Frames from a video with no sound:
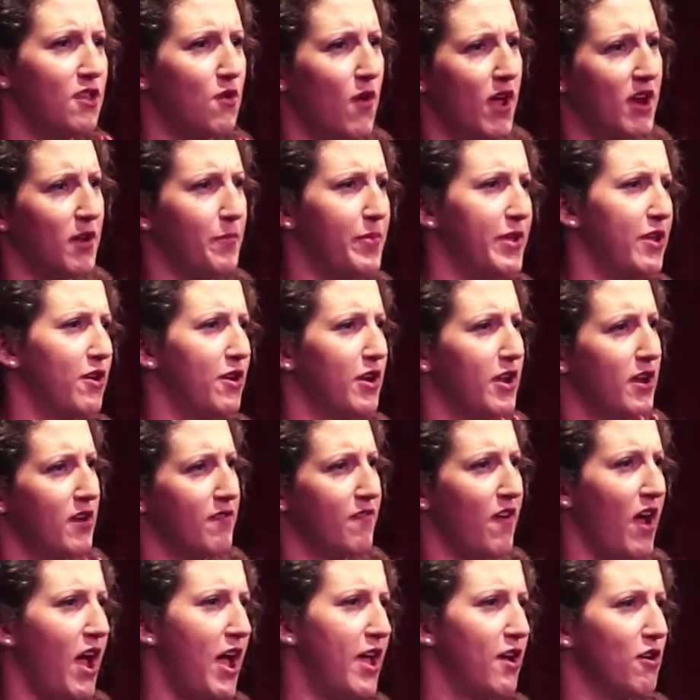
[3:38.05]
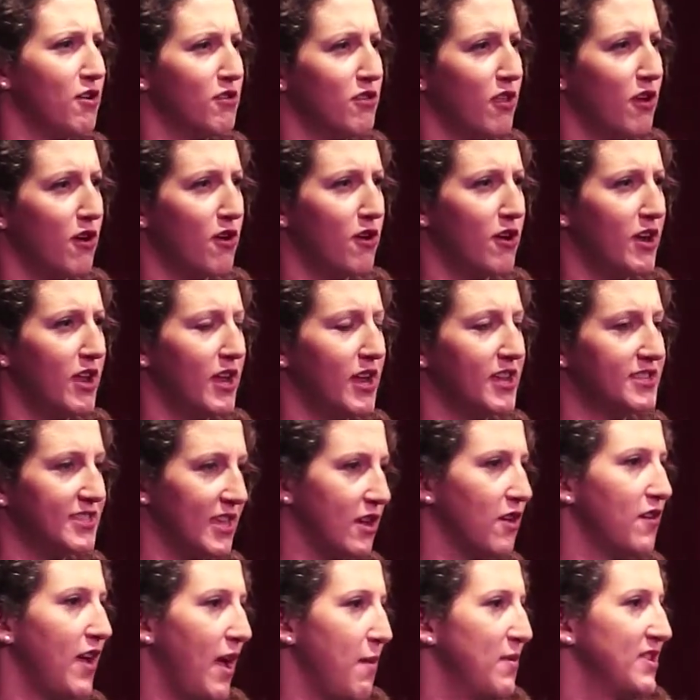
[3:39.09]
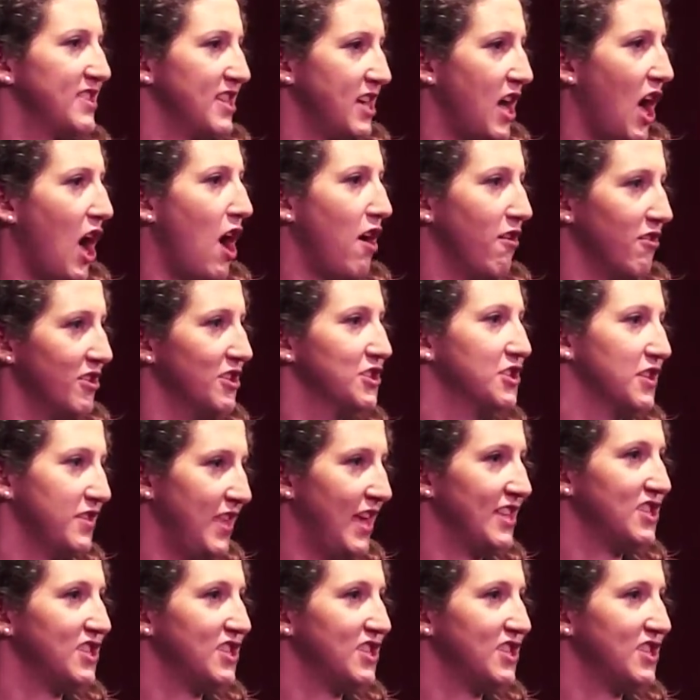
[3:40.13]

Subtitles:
you had a period of higher learning. It's like, okay, I went to college.